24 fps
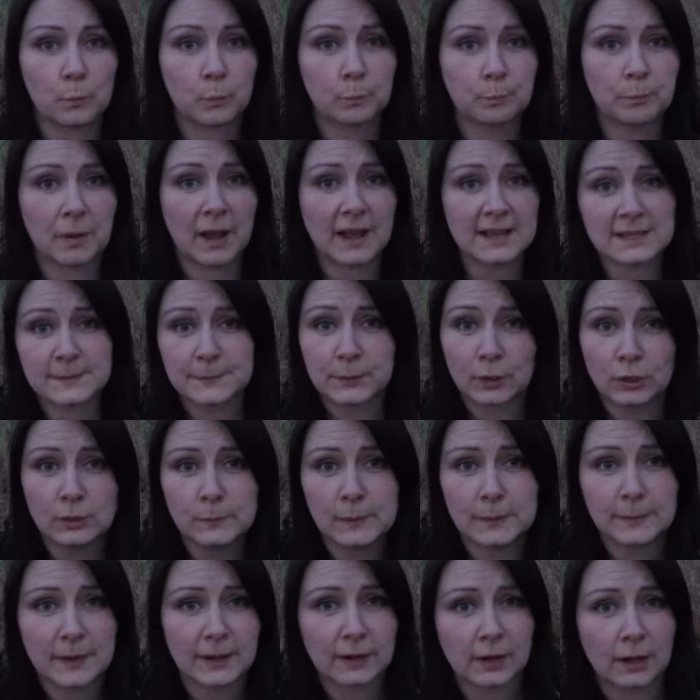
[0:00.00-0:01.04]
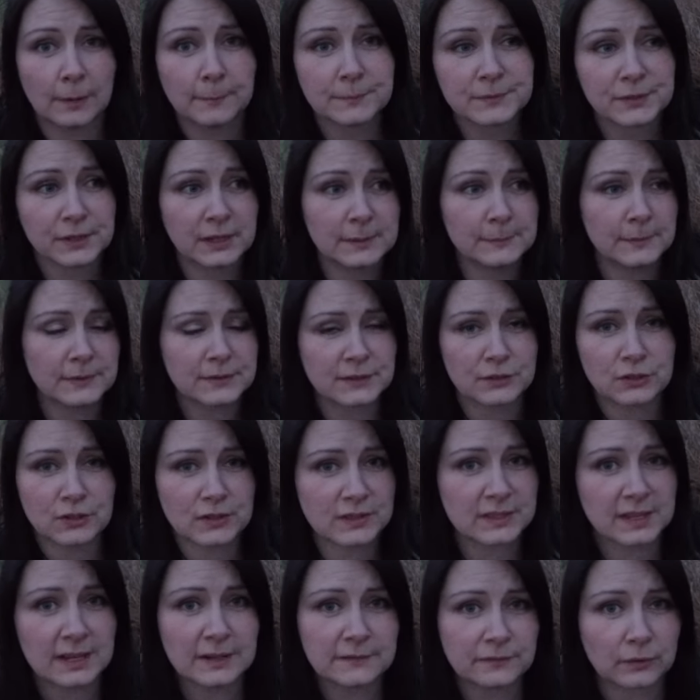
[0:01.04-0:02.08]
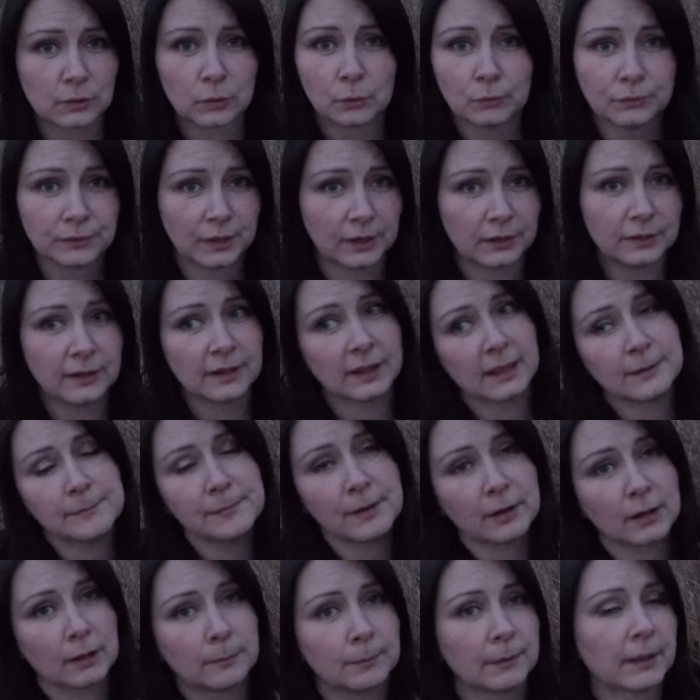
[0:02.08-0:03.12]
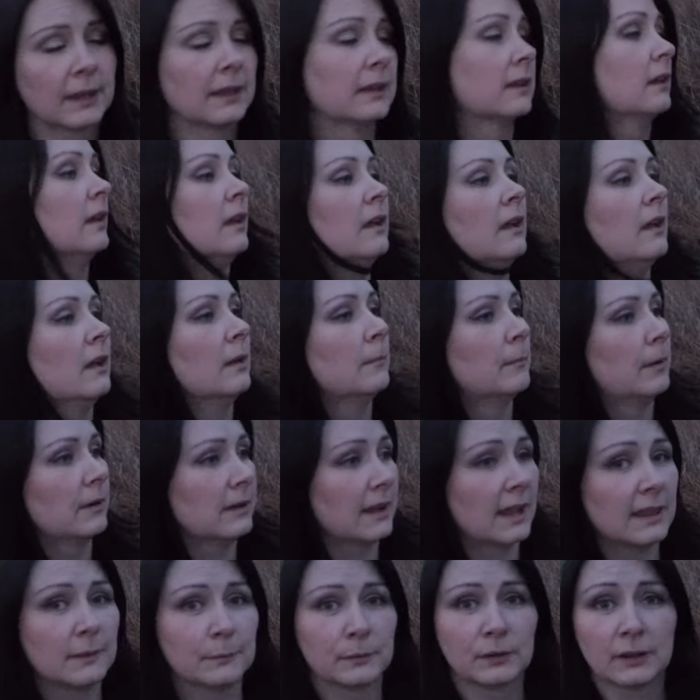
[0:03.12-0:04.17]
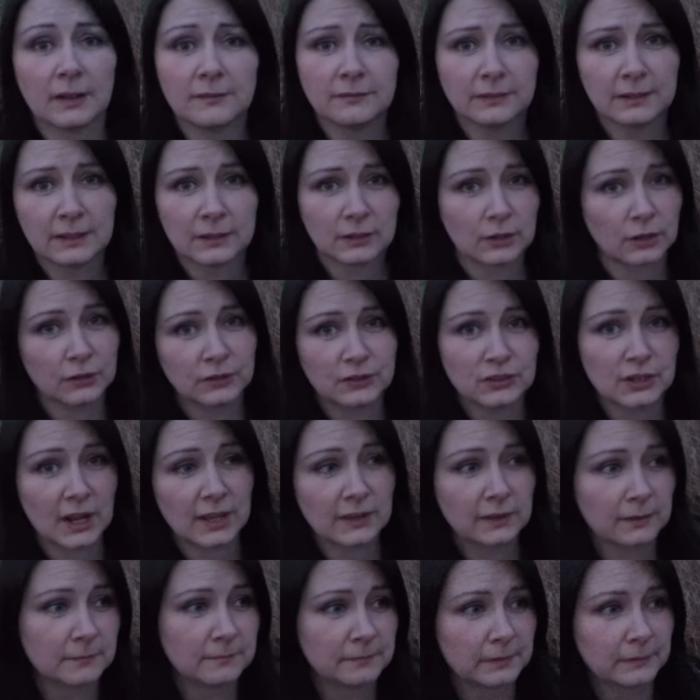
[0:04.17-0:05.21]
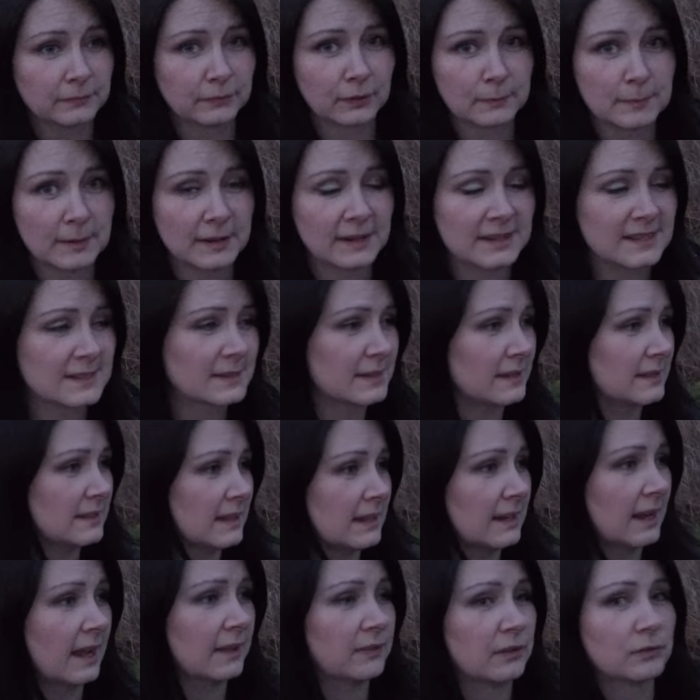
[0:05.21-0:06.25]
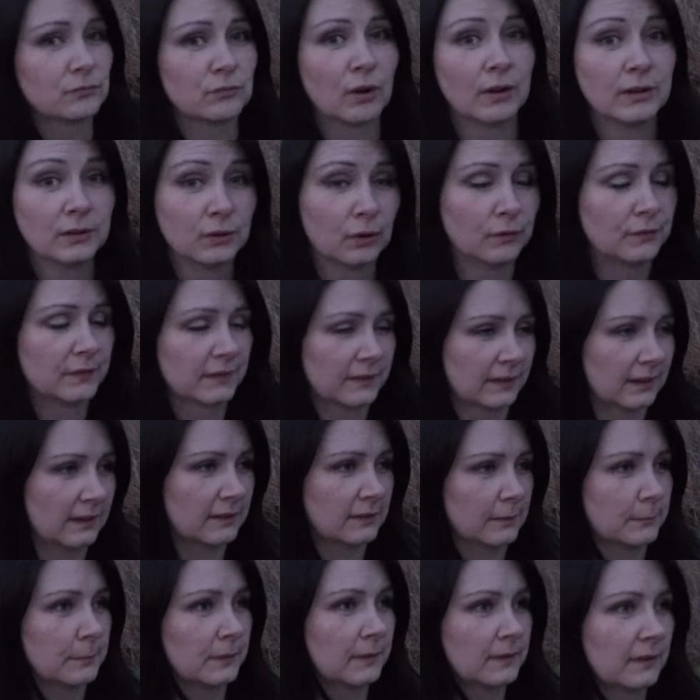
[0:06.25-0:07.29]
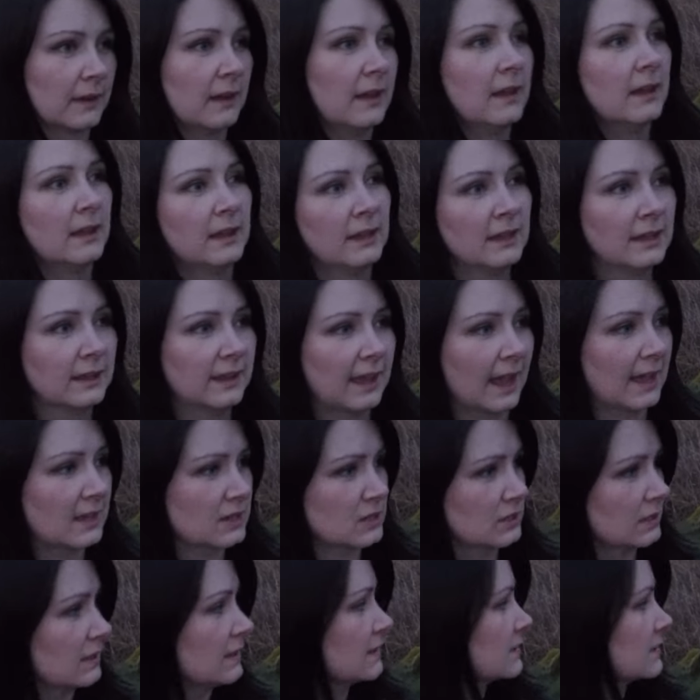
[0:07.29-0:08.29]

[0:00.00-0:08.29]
passed me on the way back up, so they must have just stayed for Goldmire and then came back up again. But yeah, they were lovely. I got to chat to them for a few minutes and then I had to run, obviously, because I was catching it.